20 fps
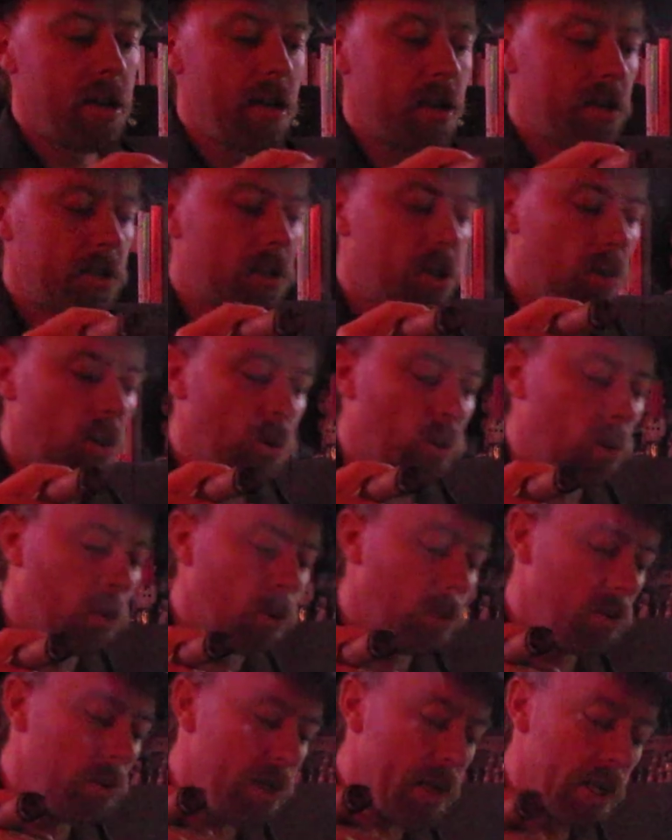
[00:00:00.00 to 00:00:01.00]

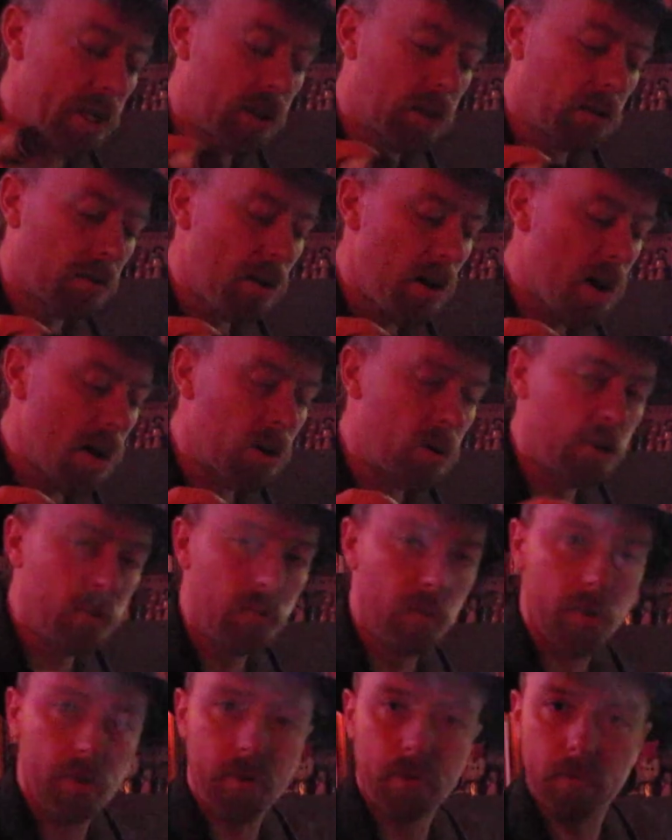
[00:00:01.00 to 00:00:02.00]
So Nicaraguan
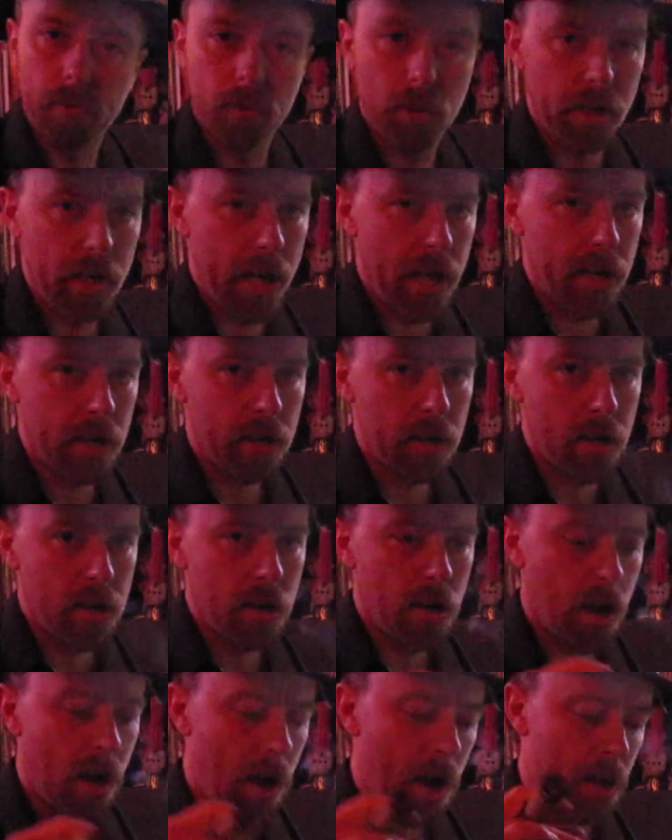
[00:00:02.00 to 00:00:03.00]
with
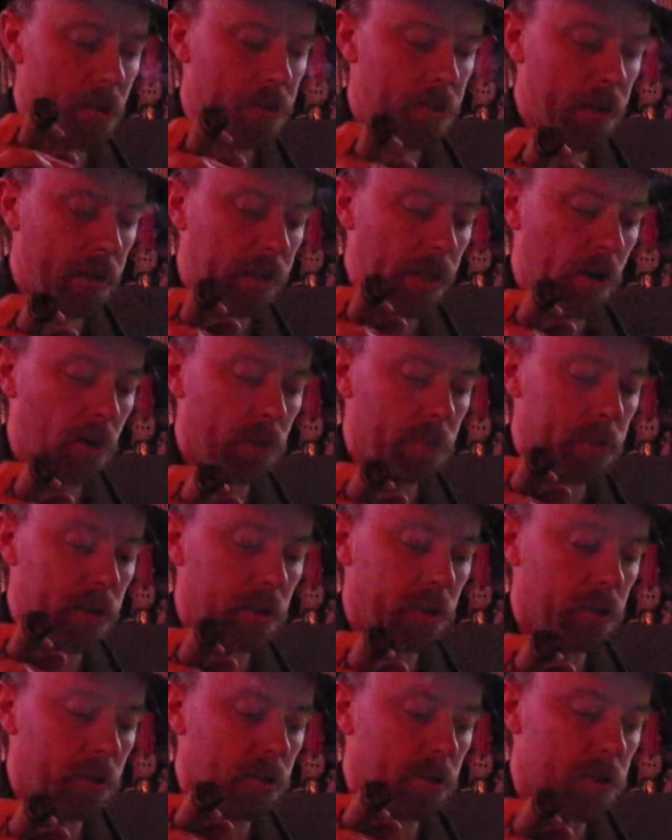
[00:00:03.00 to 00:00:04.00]
Connecticut, I think that would be a
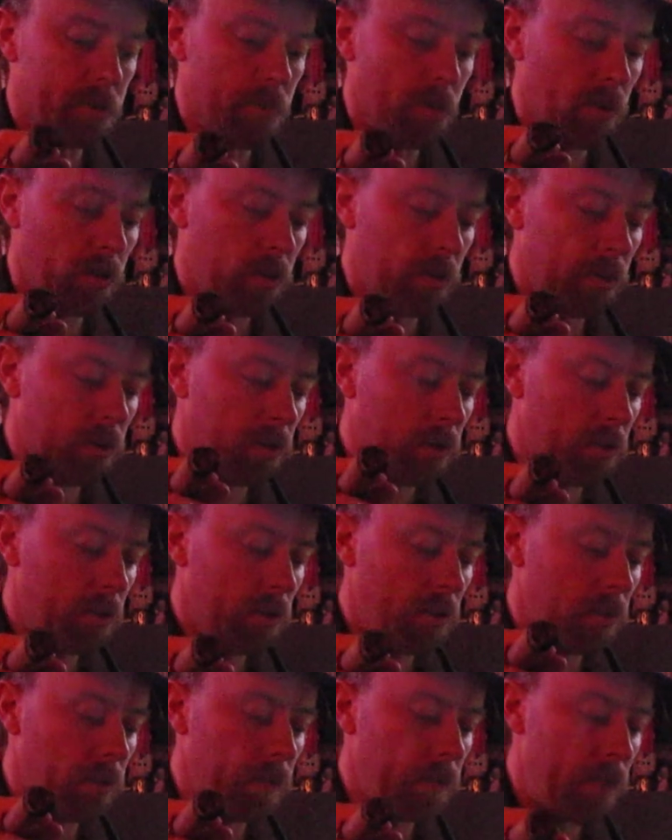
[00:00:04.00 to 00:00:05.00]
good smoke.
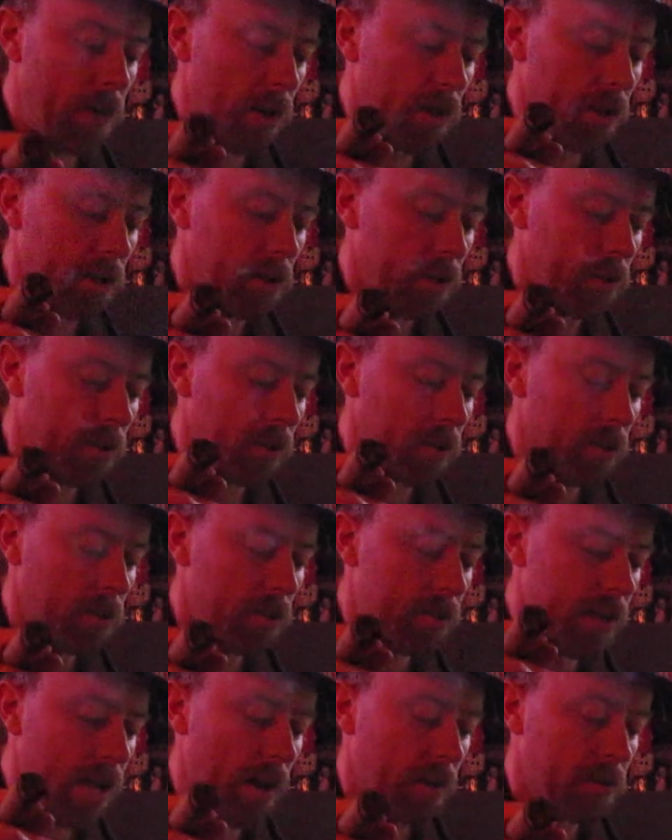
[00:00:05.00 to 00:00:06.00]
Very good.
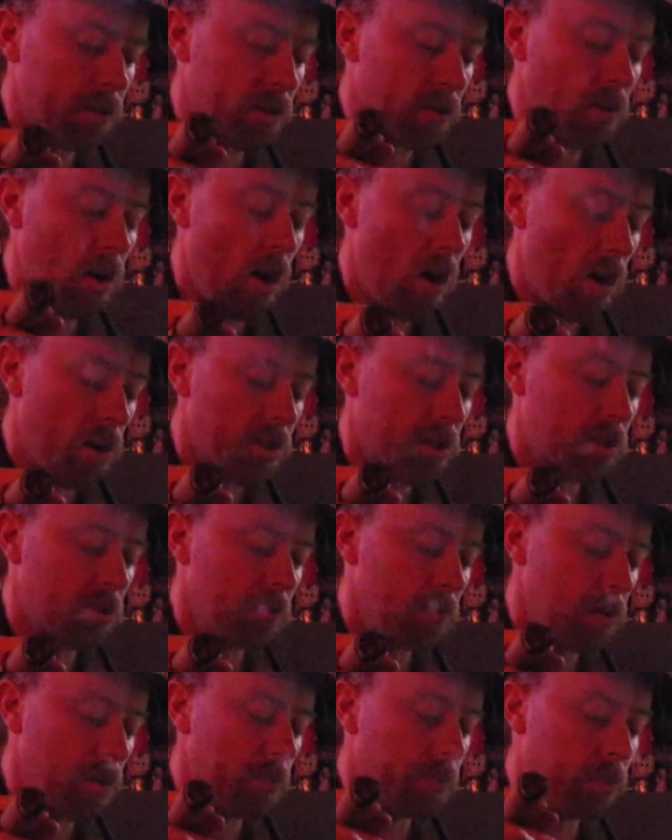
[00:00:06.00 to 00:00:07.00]
Sounds awesome.
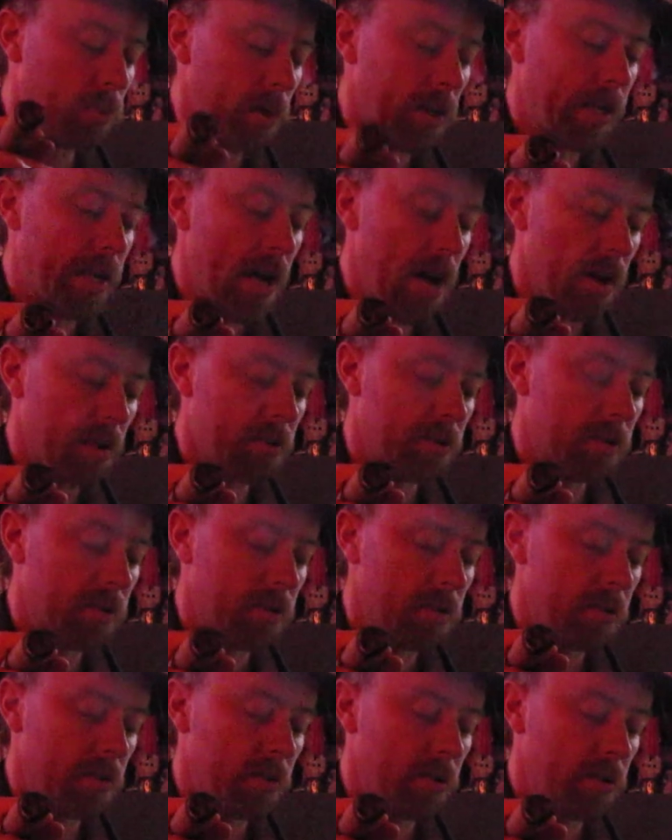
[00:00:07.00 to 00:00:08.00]
Brick house.
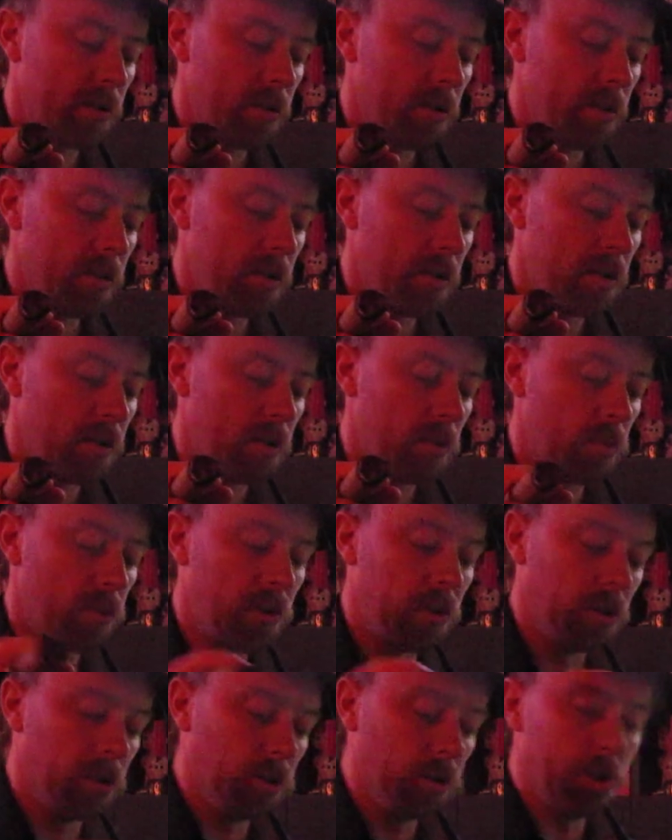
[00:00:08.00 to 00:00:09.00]
With
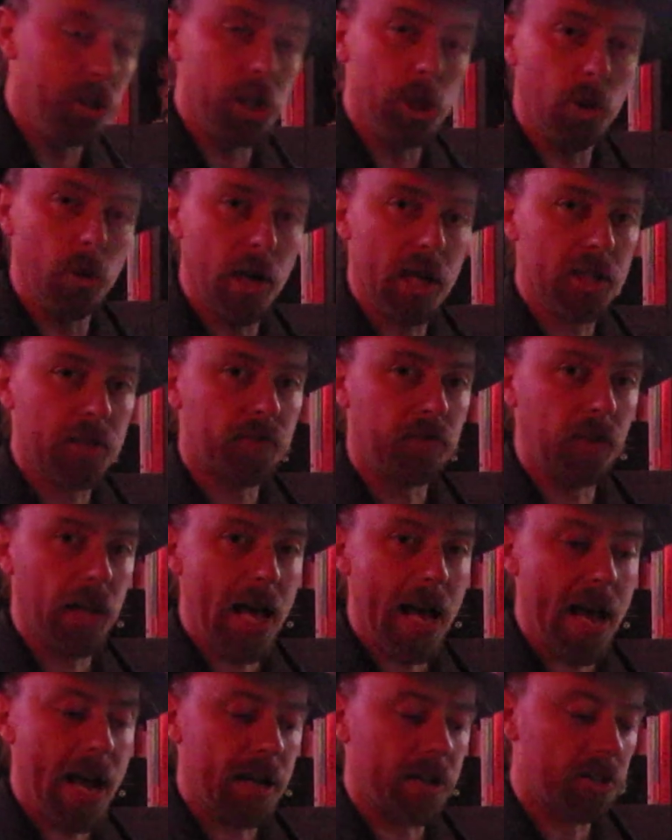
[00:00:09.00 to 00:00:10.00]
little U.S.
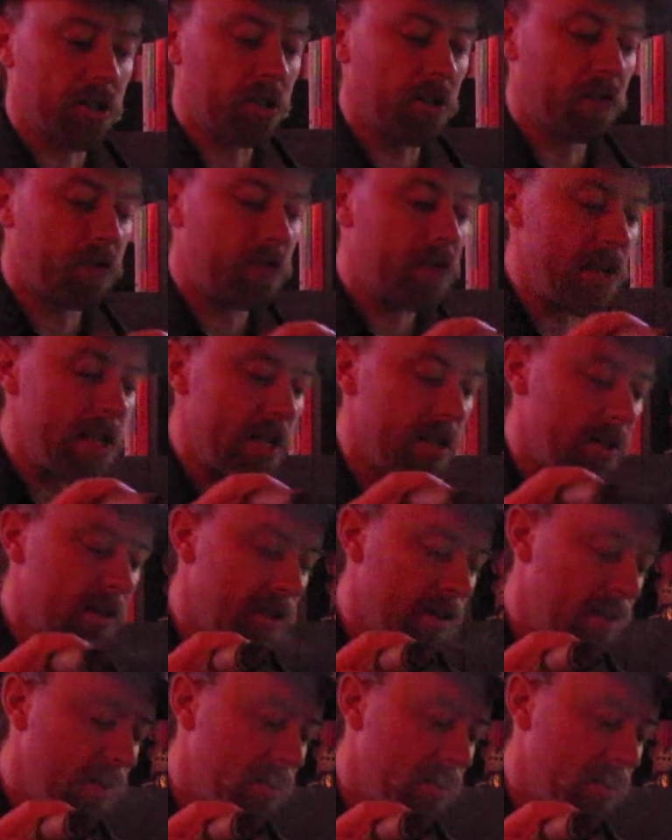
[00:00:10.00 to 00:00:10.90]
flags on the feet.